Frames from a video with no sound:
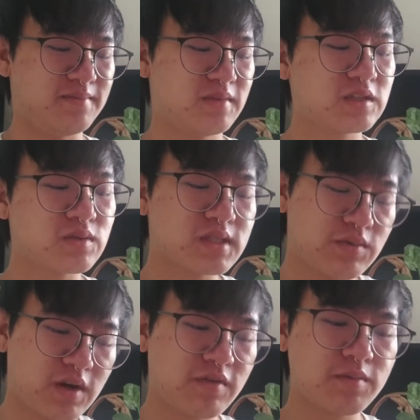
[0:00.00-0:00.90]
This was
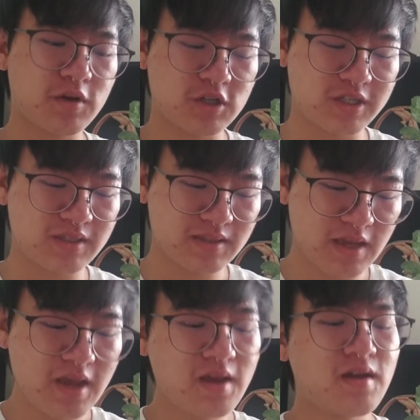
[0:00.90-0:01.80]
one of her Purges.
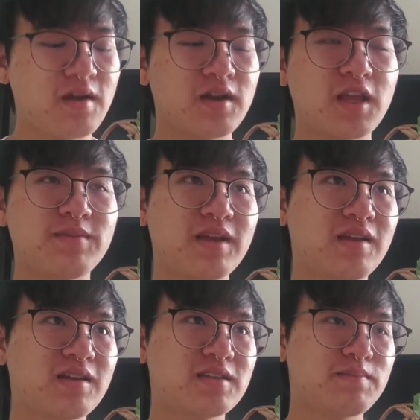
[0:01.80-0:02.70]
Her name
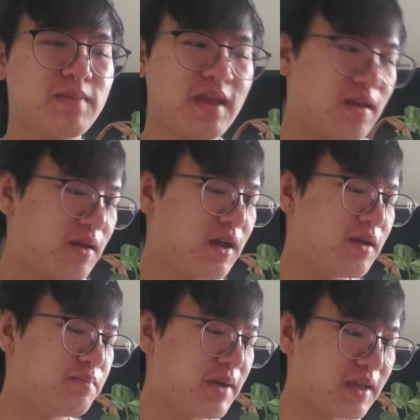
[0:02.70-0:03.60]
is
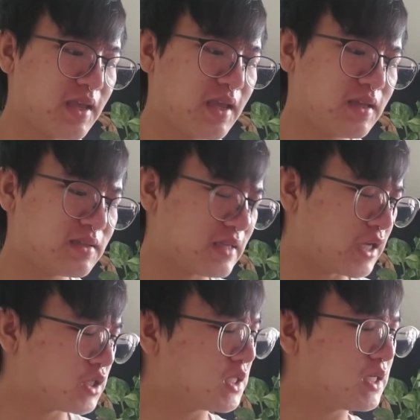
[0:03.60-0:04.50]
Becky
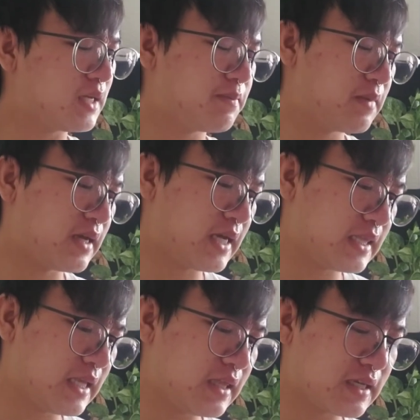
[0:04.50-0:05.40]
Sejalin. I
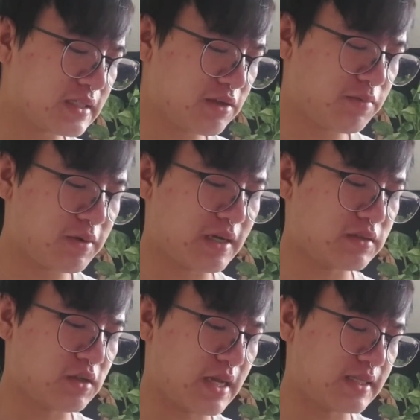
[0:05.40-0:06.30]
think that's how you
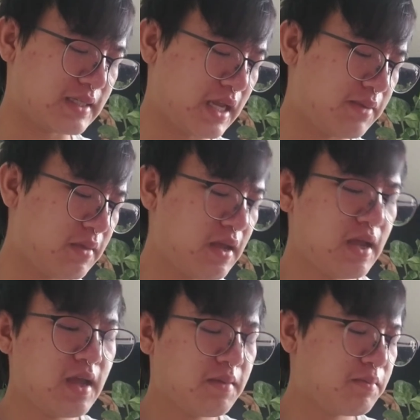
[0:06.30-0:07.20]
pronounce her last name,
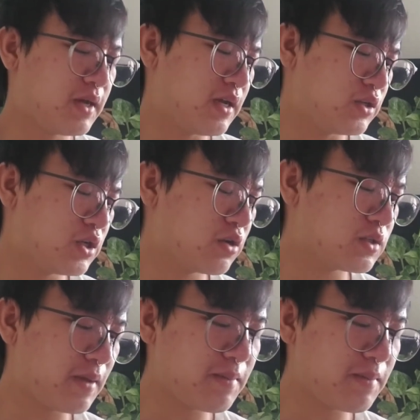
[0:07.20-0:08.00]
but she goes by